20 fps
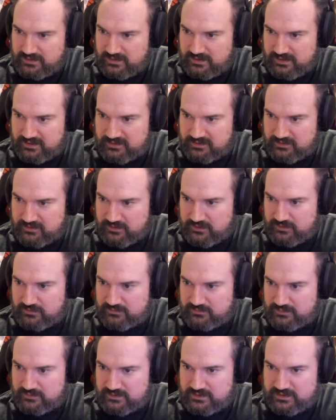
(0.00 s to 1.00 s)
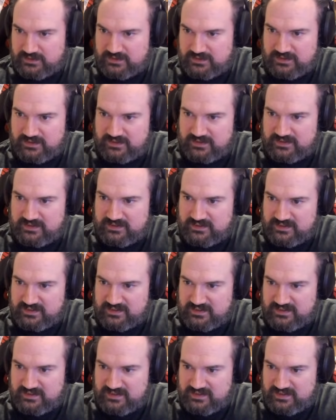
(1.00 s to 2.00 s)
I don't know. Like,
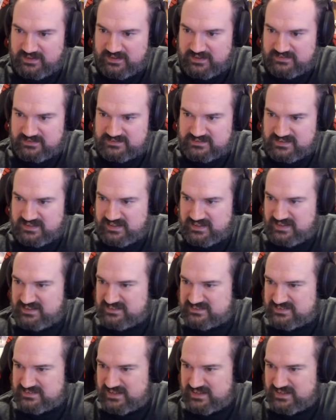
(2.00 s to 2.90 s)
is